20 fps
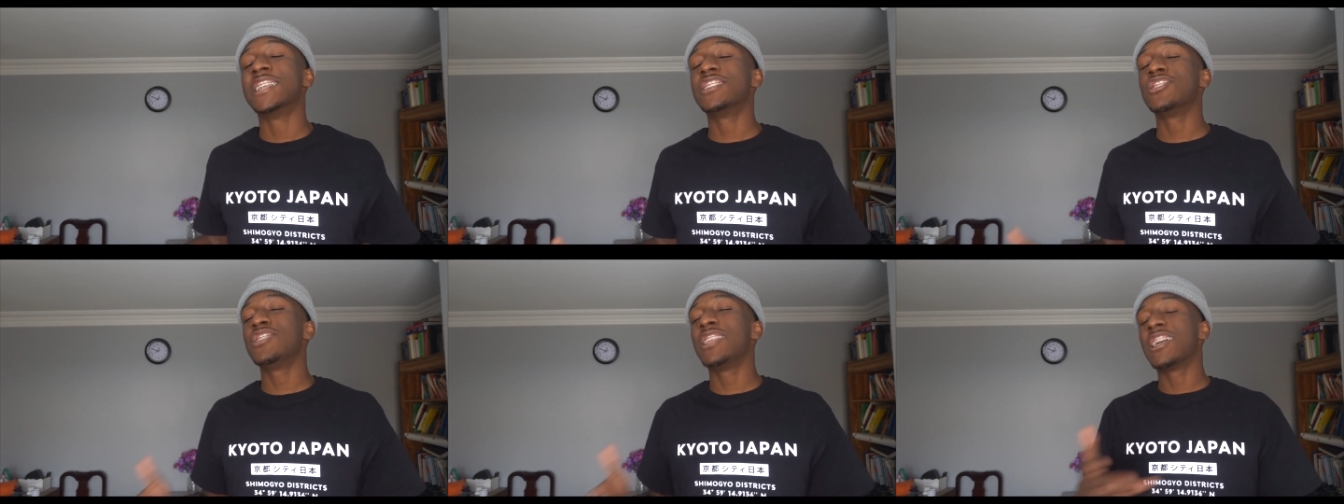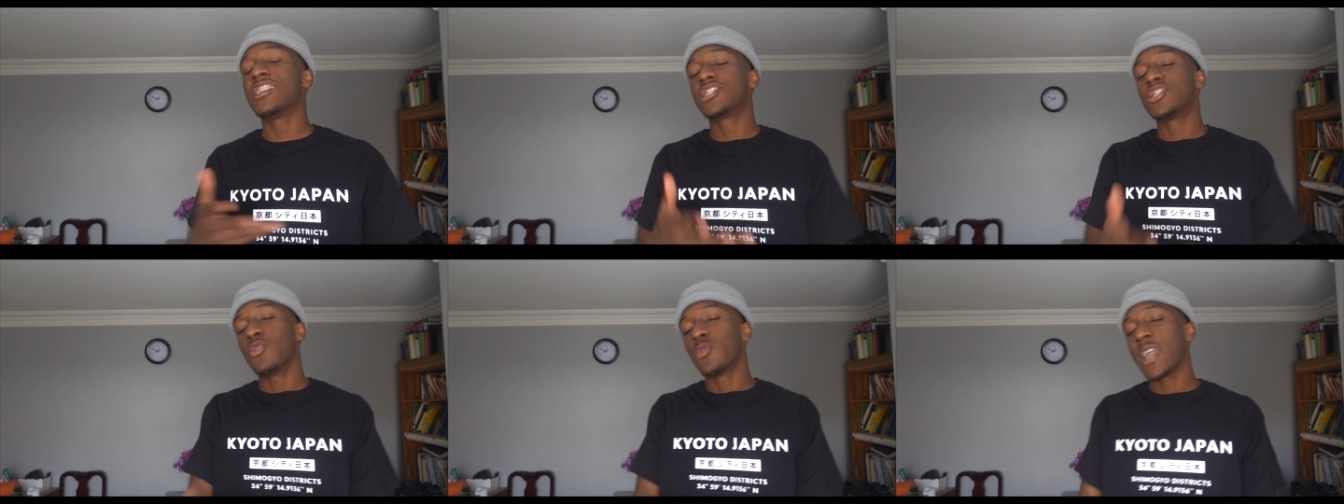Since you
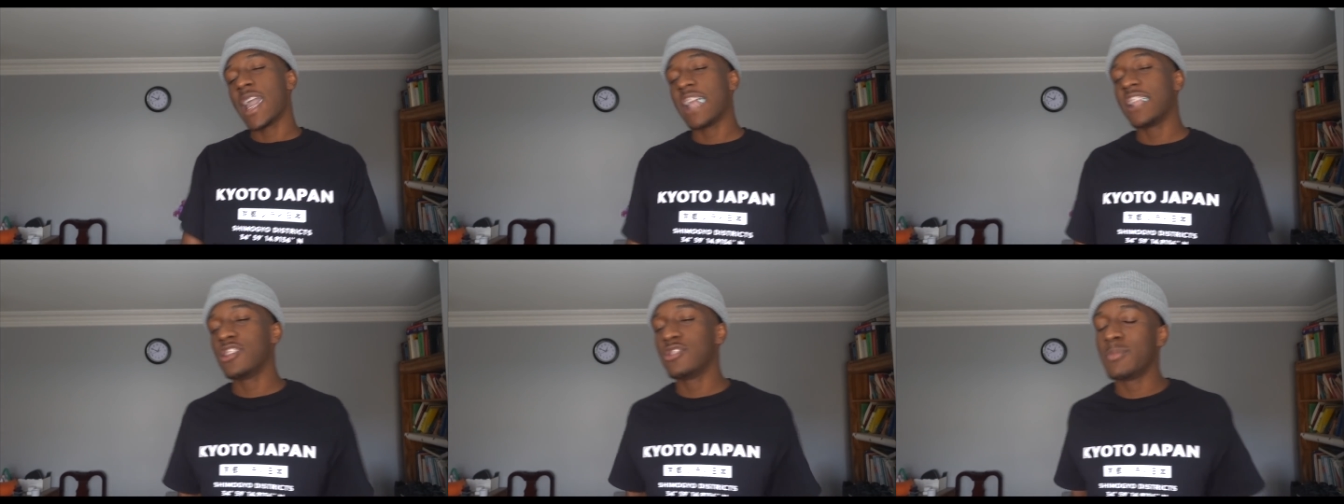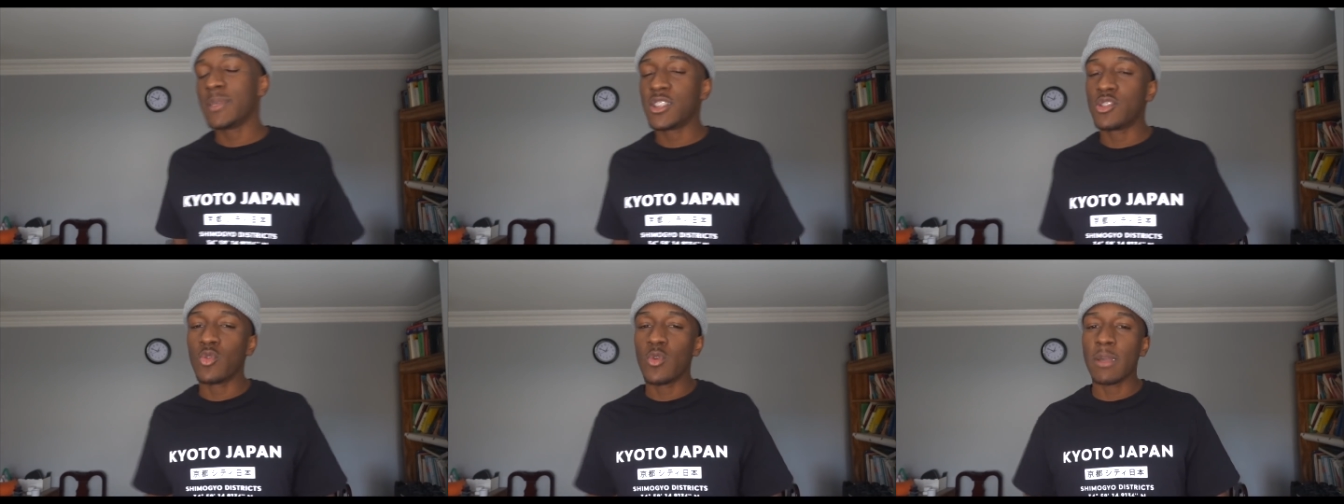think it's okay to
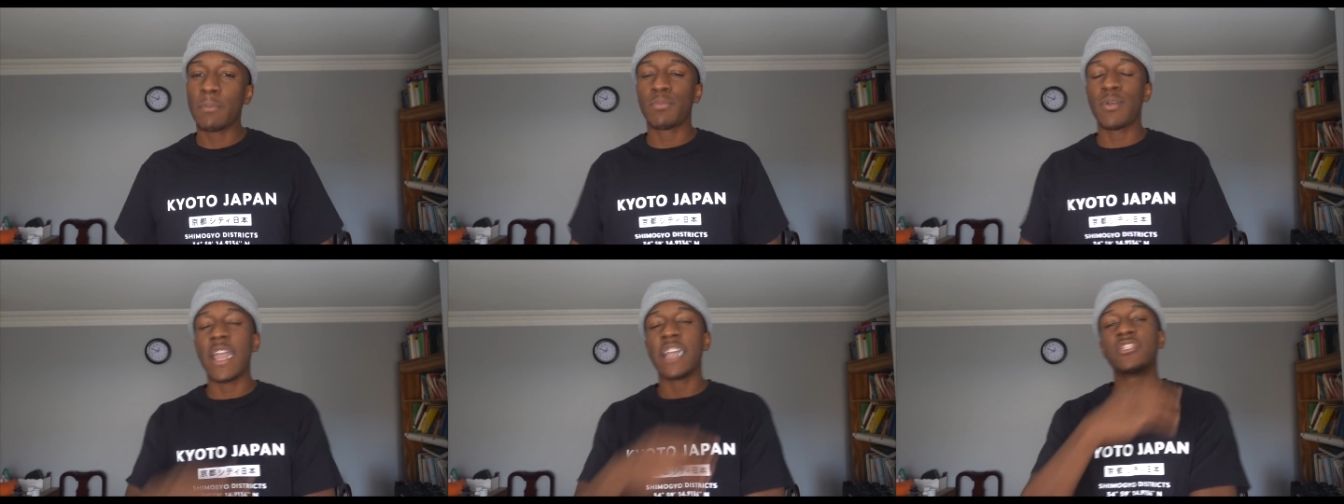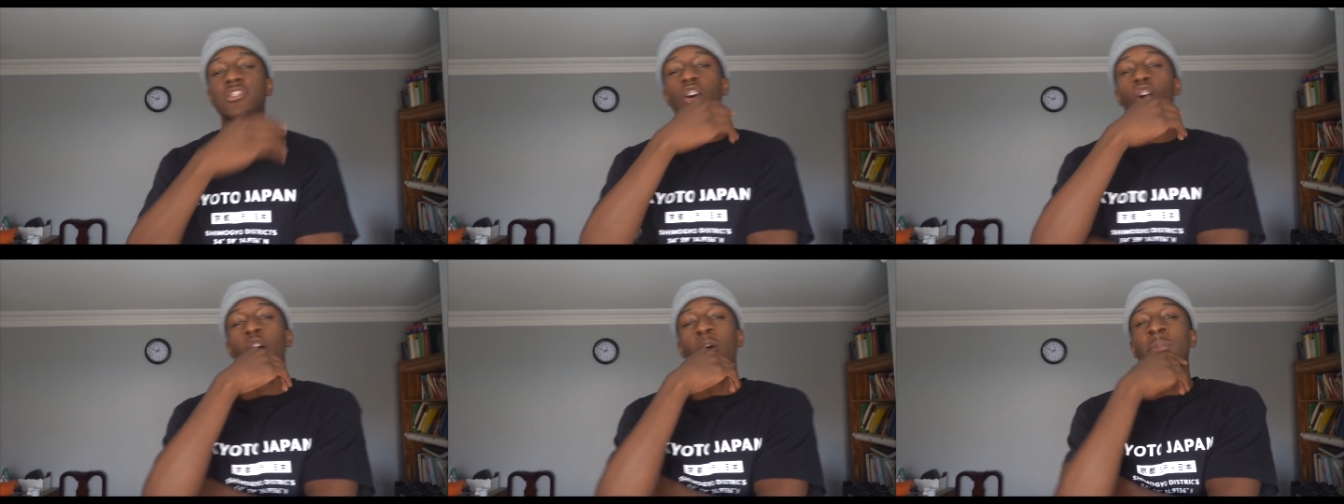be doing
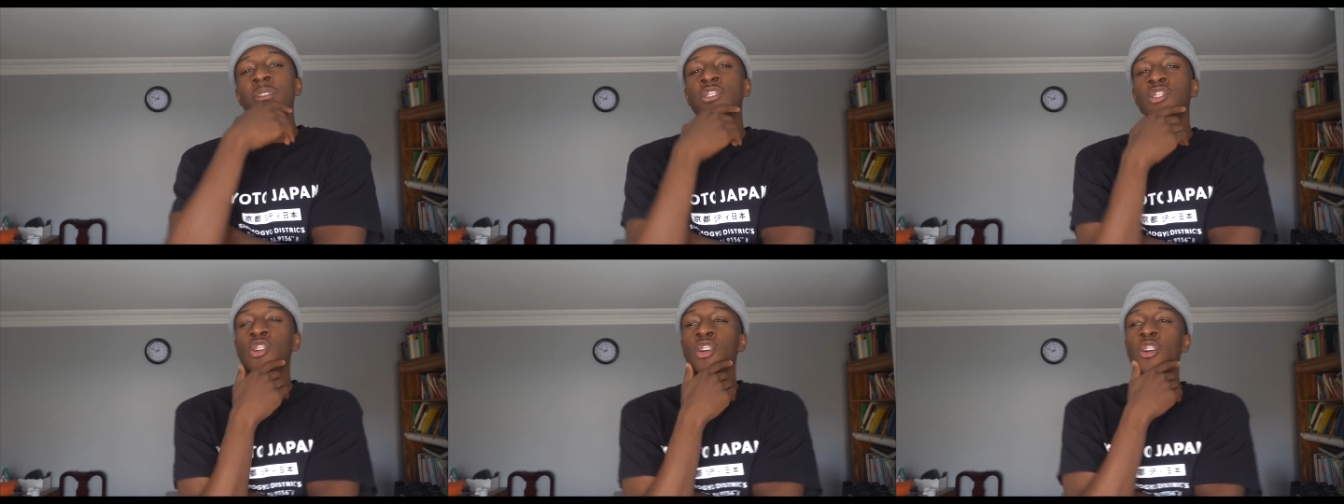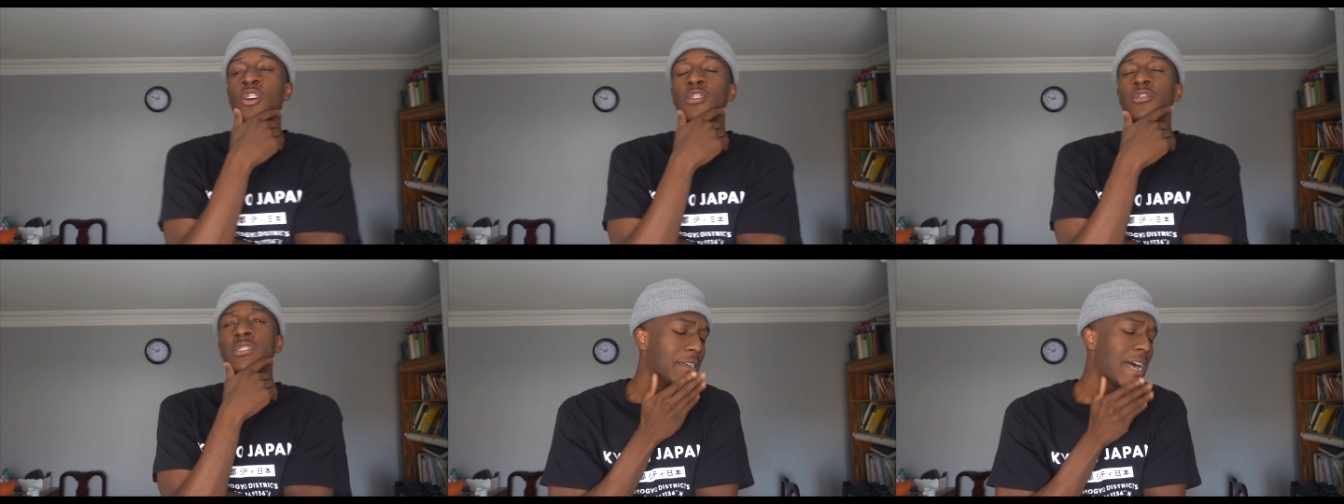pranks on homies
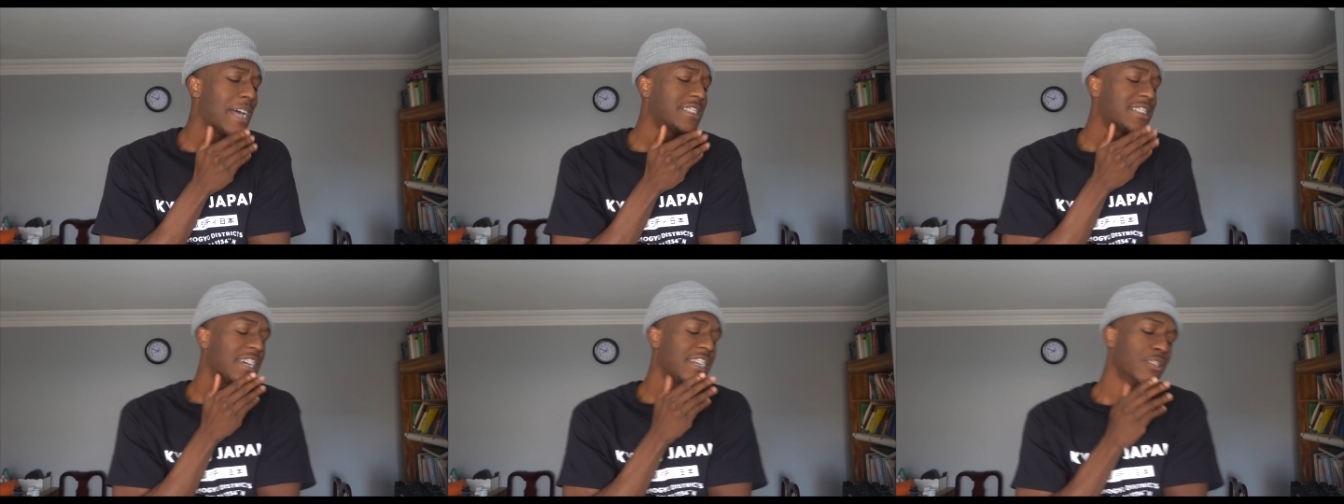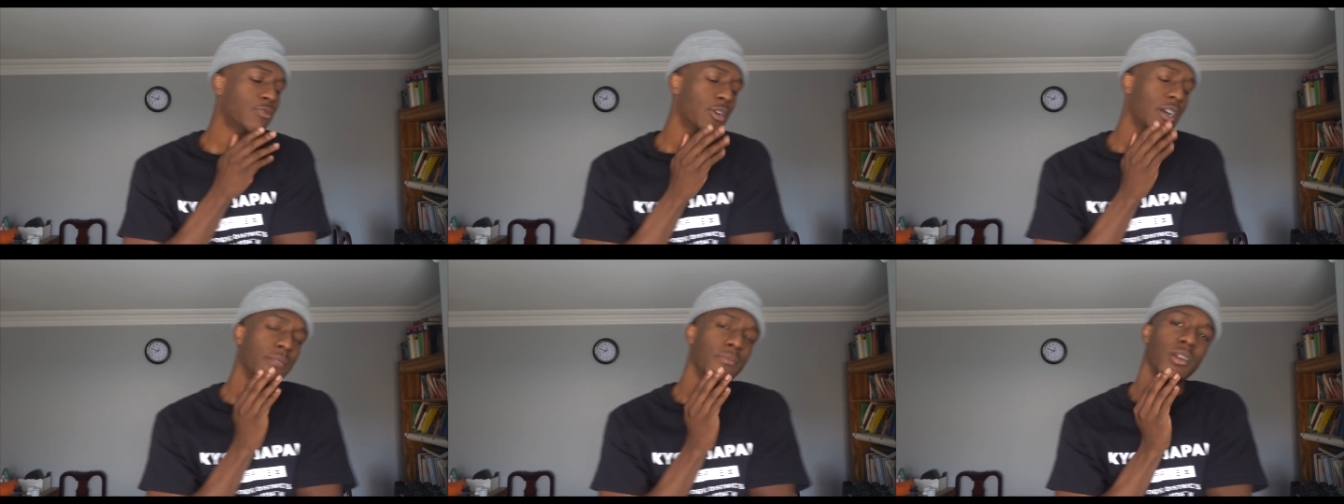girls, I'll tell
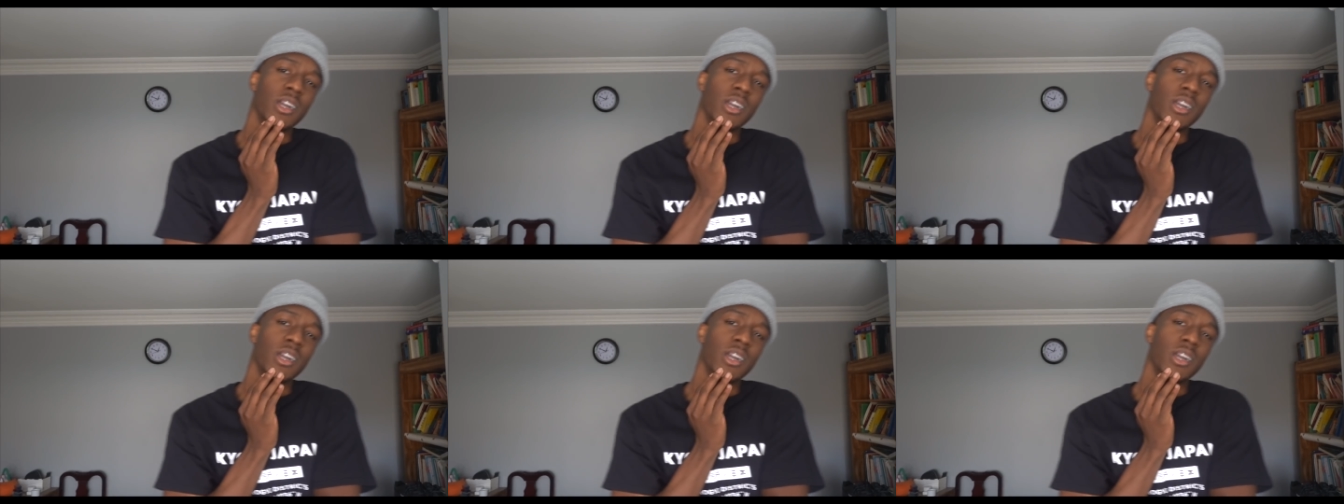you what,